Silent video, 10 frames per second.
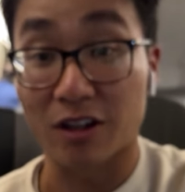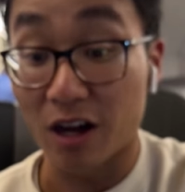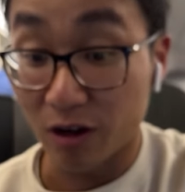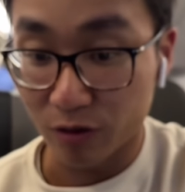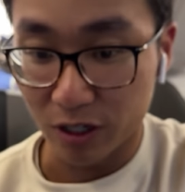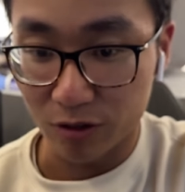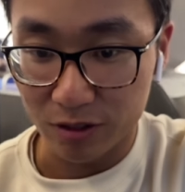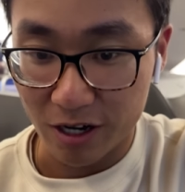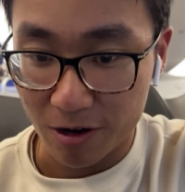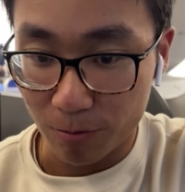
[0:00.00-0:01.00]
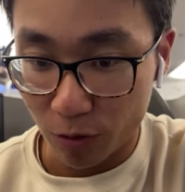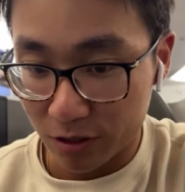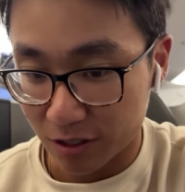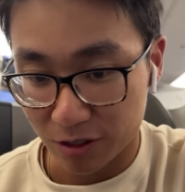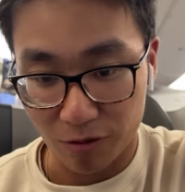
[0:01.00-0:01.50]
a lot when I go to the
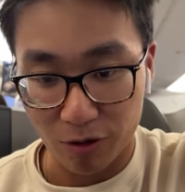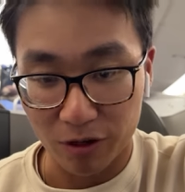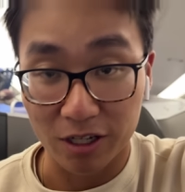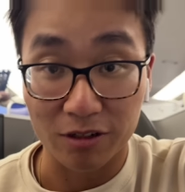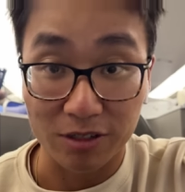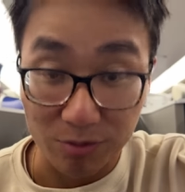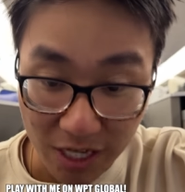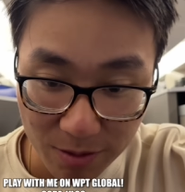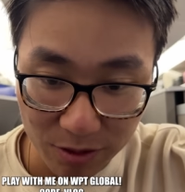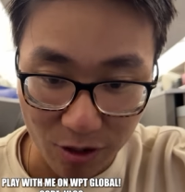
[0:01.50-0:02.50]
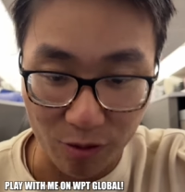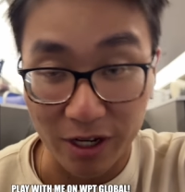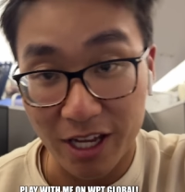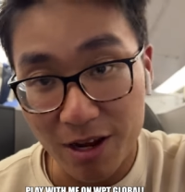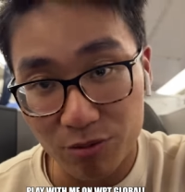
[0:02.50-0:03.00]
airports. It's a great way to kill some time. It's a great way
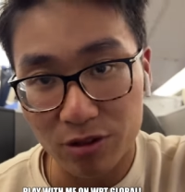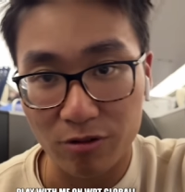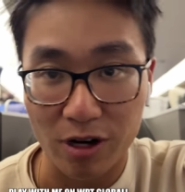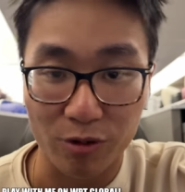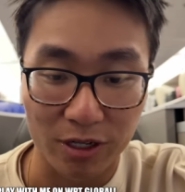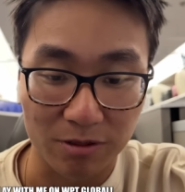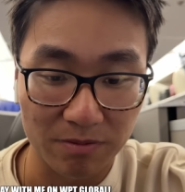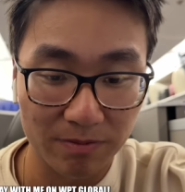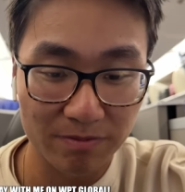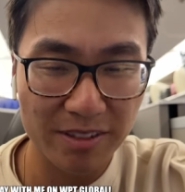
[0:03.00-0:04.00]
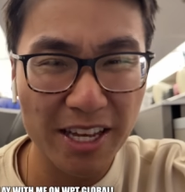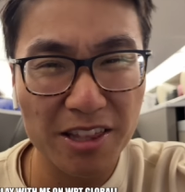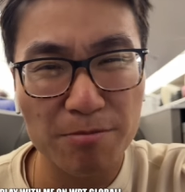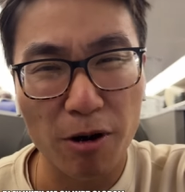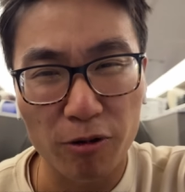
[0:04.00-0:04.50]
to gamble. Great way to
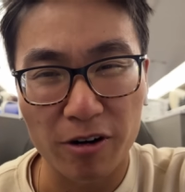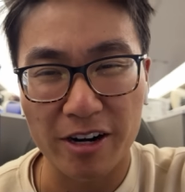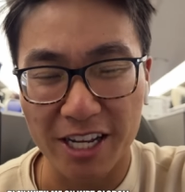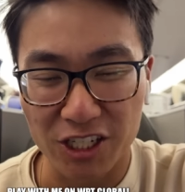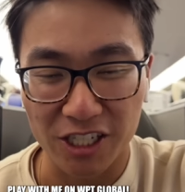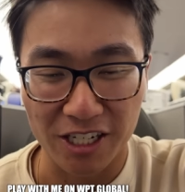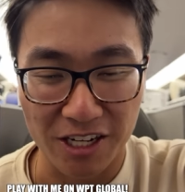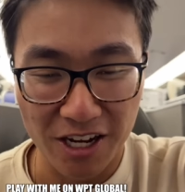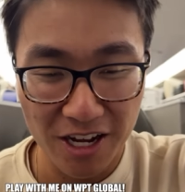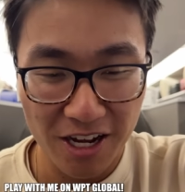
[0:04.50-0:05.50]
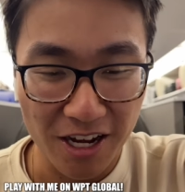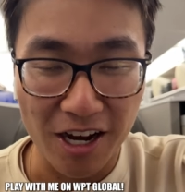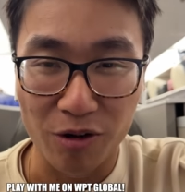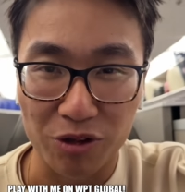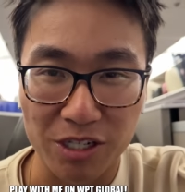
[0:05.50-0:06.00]
get the poker itch in uh, with